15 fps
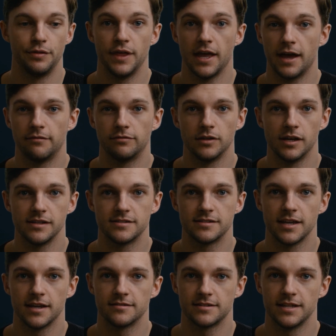They have light
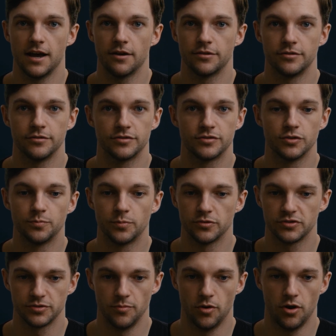stands now that are super
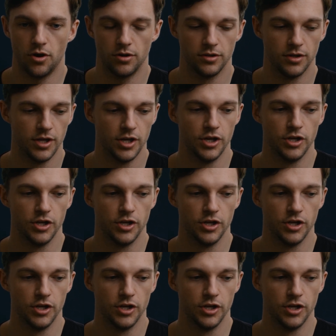small.